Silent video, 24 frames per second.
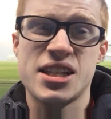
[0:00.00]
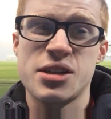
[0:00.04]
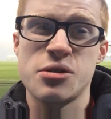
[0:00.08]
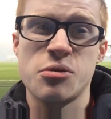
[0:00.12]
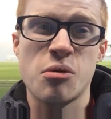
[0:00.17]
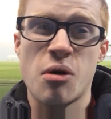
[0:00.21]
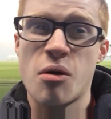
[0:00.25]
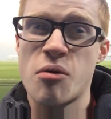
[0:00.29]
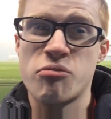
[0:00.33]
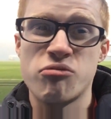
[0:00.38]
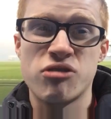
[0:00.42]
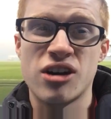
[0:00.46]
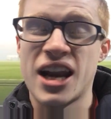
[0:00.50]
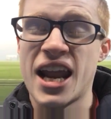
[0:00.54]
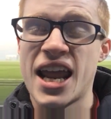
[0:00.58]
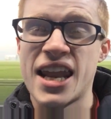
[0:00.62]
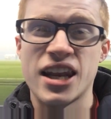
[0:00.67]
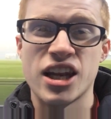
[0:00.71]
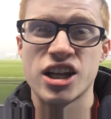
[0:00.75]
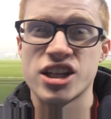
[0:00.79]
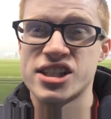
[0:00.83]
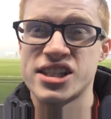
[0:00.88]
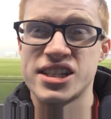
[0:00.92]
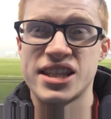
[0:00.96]
were
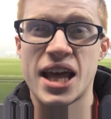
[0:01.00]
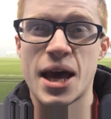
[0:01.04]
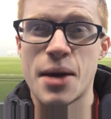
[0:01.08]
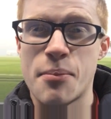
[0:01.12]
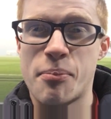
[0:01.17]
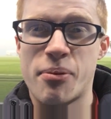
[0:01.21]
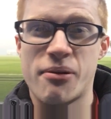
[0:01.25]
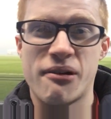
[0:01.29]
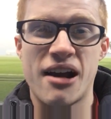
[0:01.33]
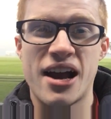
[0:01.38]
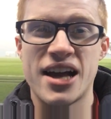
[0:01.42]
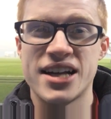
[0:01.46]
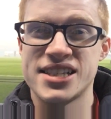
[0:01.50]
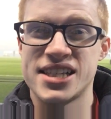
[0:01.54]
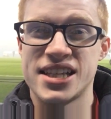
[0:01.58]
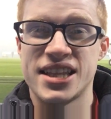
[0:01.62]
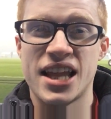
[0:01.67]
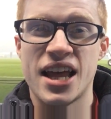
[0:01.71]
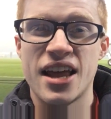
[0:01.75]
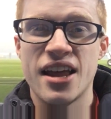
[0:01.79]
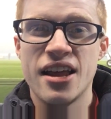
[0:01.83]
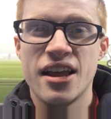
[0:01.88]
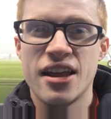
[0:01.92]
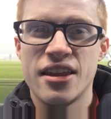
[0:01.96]
relentless in their press,
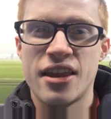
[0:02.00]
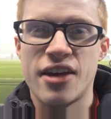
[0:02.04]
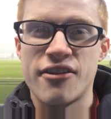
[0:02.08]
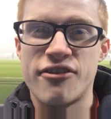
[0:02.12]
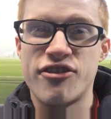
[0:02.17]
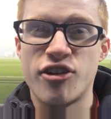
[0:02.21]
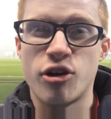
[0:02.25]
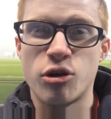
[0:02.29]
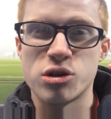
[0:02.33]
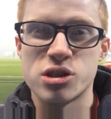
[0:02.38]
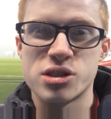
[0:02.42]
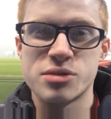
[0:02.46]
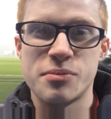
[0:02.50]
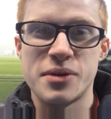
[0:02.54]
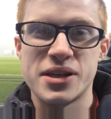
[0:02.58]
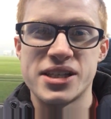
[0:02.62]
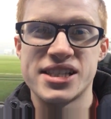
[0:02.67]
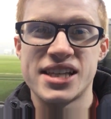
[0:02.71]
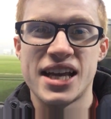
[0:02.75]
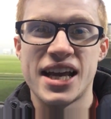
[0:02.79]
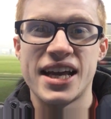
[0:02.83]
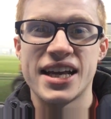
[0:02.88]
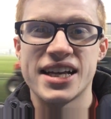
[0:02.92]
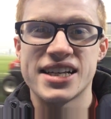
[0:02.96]
and they forced
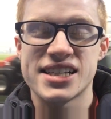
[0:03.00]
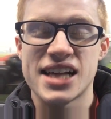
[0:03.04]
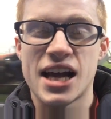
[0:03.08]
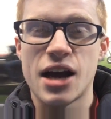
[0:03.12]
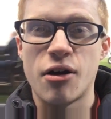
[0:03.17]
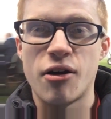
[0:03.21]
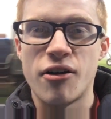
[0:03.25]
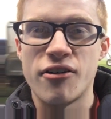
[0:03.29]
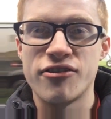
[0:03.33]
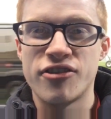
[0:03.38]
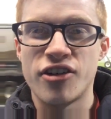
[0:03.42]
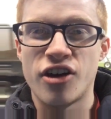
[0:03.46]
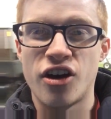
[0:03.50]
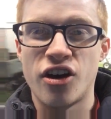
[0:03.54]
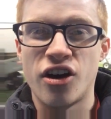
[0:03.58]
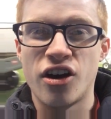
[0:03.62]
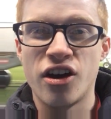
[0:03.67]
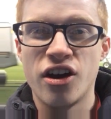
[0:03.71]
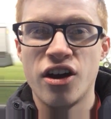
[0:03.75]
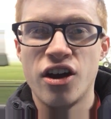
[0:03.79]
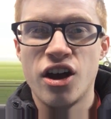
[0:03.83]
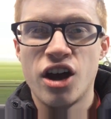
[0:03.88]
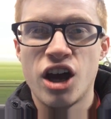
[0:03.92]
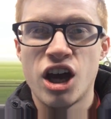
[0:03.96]
mistakes out of a
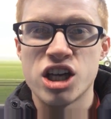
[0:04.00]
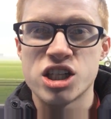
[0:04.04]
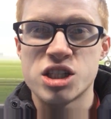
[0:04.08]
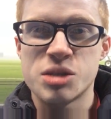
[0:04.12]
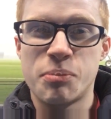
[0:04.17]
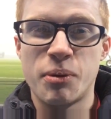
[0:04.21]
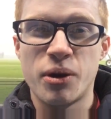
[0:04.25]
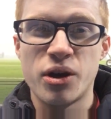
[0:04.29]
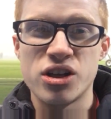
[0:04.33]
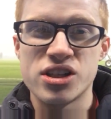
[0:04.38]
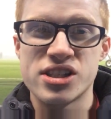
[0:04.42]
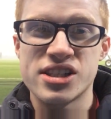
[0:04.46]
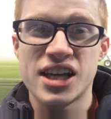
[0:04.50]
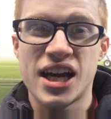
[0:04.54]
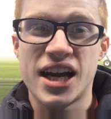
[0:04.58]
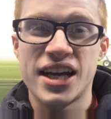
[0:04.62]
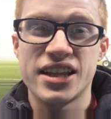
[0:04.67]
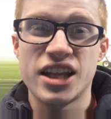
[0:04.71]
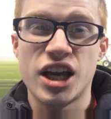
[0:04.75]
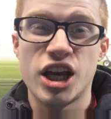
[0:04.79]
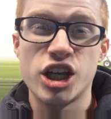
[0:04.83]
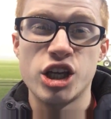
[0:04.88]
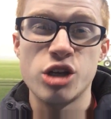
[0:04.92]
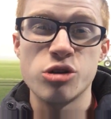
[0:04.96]
Spurs side
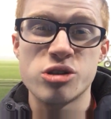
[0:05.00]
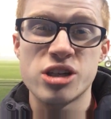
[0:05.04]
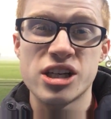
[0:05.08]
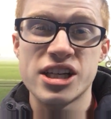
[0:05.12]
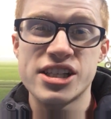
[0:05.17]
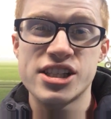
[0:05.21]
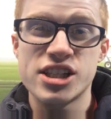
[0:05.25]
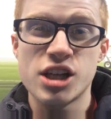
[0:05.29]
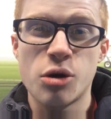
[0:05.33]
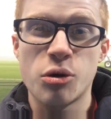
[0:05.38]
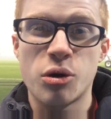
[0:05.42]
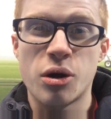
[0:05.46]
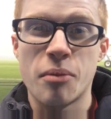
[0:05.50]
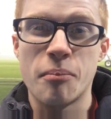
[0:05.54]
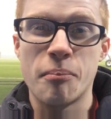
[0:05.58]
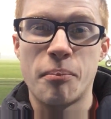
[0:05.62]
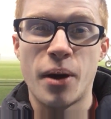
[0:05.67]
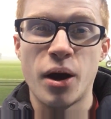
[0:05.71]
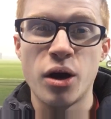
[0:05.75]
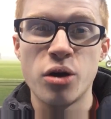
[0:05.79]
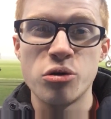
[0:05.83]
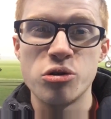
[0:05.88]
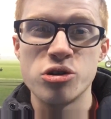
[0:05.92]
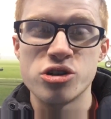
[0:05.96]
that are usually so
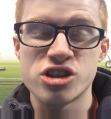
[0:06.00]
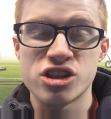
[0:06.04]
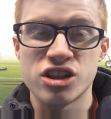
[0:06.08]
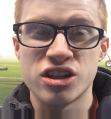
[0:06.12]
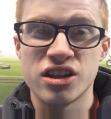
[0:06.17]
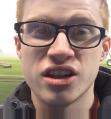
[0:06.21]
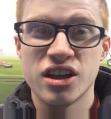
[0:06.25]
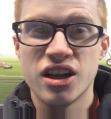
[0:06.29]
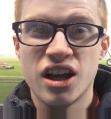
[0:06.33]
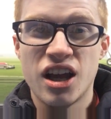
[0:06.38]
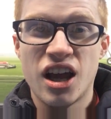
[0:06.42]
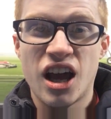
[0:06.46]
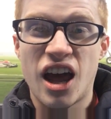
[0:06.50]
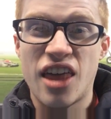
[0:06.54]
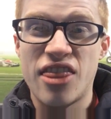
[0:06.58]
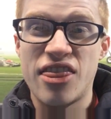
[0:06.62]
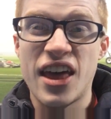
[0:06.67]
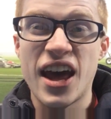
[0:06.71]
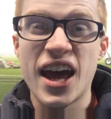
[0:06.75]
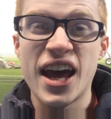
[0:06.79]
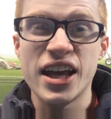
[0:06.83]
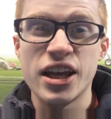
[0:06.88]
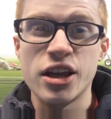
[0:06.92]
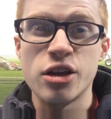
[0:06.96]
composed, and
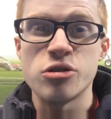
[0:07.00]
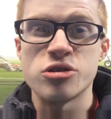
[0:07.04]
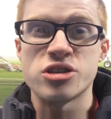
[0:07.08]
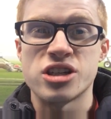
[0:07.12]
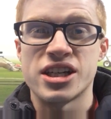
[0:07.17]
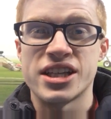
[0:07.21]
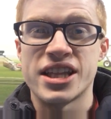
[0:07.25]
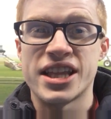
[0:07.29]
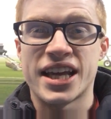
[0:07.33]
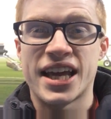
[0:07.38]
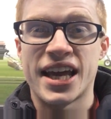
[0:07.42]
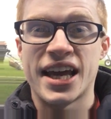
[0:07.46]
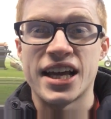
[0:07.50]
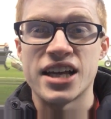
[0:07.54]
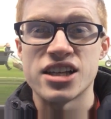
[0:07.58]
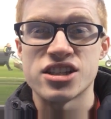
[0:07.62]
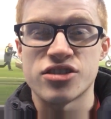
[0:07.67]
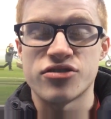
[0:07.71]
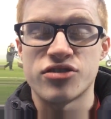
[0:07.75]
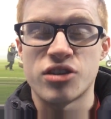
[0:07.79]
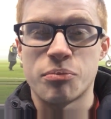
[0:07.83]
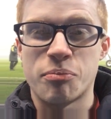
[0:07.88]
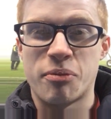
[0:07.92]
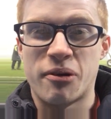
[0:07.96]
they're usually the kings
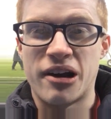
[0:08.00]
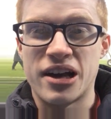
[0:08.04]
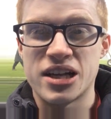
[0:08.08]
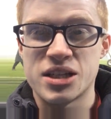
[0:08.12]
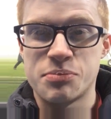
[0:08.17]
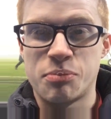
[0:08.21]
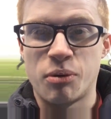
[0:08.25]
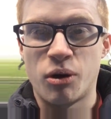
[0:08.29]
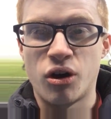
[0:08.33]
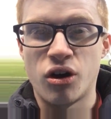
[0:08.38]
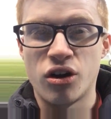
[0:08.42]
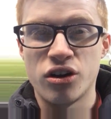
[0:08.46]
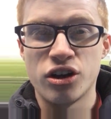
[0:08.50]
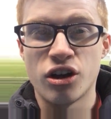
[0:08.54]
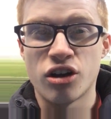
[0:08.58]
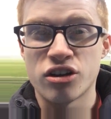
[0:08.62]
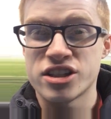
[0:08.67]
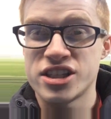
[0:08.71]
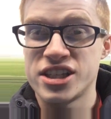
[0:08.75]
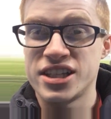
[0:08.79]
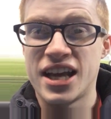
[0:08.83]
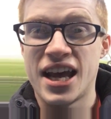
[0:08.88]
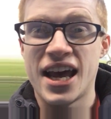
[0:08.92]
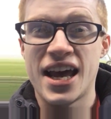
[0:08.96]
of the press, but not
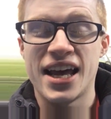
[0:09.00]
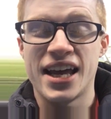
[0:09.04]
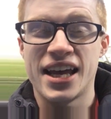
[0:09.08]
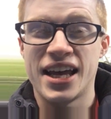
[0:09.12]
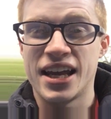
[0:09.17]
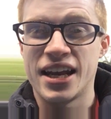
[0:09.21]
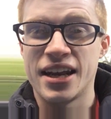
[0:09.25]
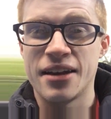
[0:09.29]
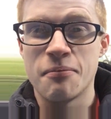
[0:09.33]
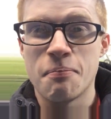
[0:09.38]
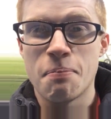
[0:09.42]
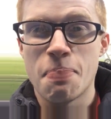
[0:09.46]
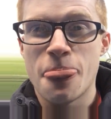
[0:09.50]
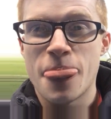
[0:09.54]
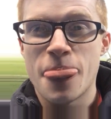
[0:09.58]
today, and